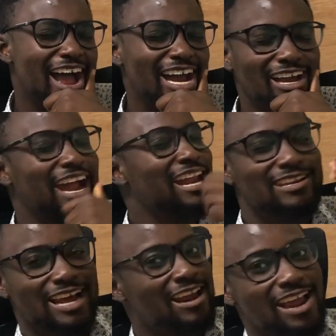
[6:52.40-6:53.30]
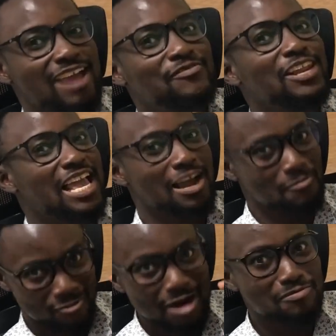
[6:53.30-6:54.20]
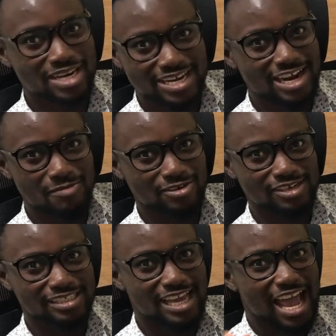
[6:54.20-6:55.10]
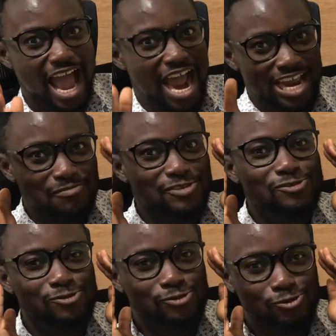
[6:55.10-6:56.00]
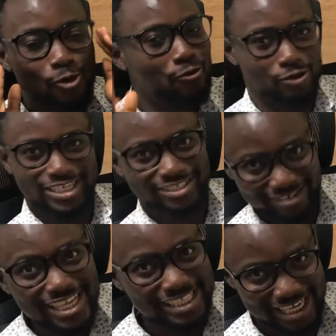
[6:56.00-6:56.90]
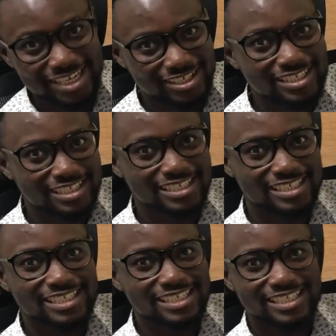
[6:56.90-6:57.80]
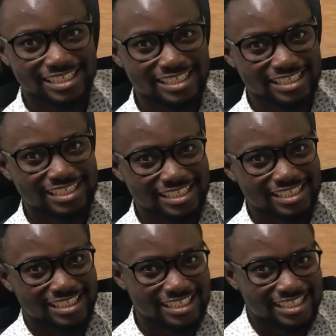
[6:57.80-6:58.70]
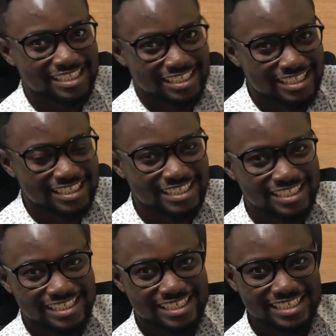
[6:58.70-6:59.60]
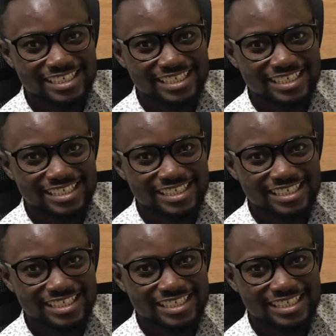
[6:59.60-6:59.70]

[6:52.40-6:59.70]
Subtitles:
I feel like I'm rambling now because I am so frustrated. I am smiling at the rambling, as you